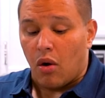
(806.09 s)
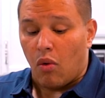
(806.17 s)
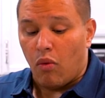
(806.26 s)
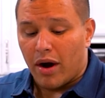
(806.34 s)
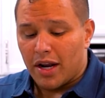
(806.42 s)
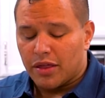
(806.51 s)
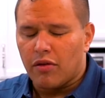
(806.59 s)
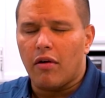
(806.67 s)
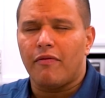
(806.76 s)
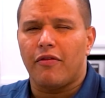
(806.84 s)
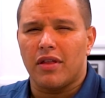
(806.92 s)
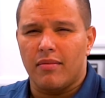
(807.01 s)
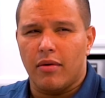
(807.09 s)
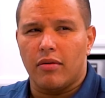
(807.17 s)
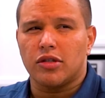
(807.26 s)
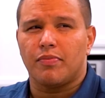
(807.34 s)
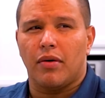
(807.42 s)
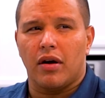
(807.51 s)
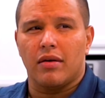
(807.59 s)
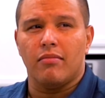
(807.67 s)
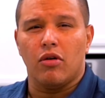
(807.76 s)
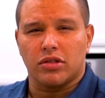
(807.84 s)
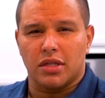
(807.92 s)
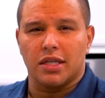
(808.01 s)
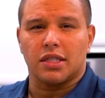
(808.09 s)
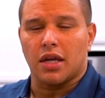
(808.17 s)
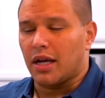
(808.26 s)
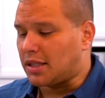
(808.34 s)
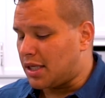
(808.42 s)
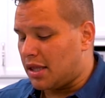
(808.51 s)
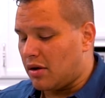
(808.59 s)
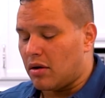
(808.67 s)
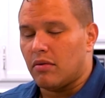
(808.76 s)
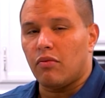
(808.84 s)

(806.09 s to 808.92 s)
We're gonna throw, for the most part, most of the sauce in there.